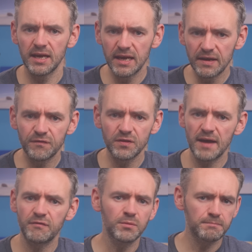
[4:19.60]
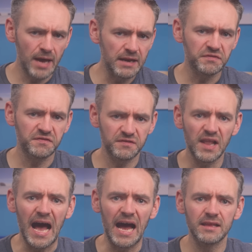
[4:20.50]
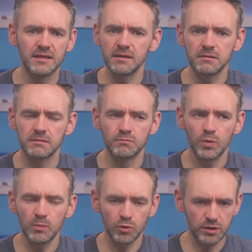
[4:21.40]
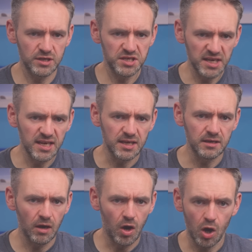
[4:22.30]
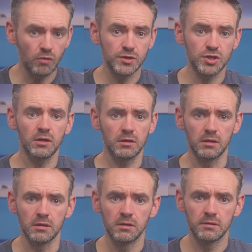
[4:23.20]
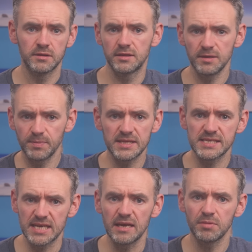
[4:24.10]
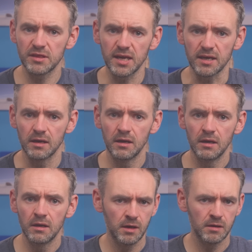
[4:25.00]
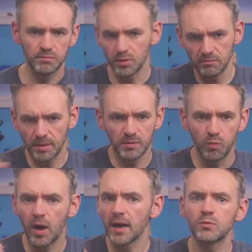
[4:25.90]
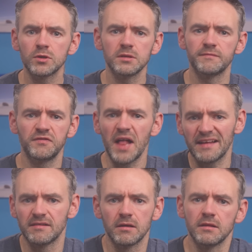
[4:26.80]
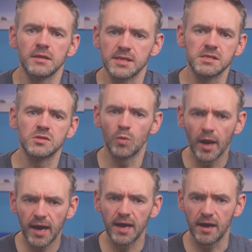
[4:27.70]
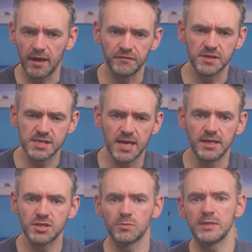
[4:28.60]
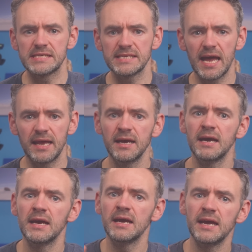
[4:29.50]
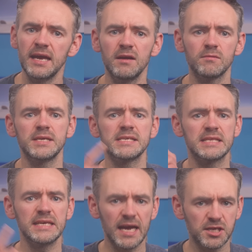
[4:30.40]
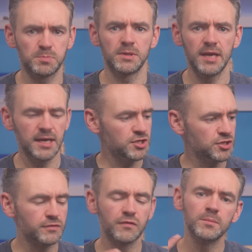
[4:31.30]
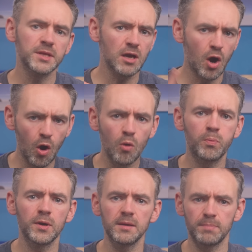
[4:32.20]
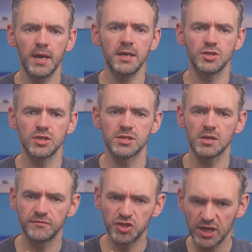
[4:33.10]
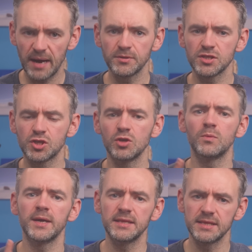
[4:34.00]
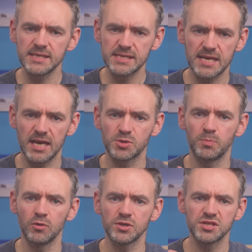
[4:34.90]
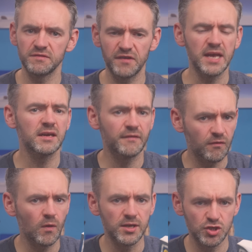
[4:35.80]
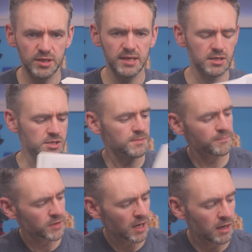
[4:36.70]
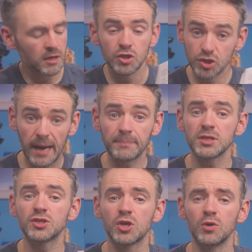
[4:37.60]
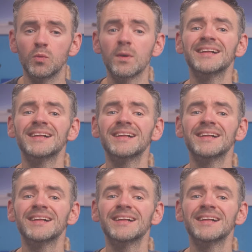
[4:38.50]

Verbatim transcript: If level meant flat, then we wouldn't need horizontal. They'd be the same thing. But, I mean, why would a flat earther listen to what I have to say? So instead, here is the explanation from the opening pages of Chapter 2 in this textbook, Surveying for Engineers. Chapter 2,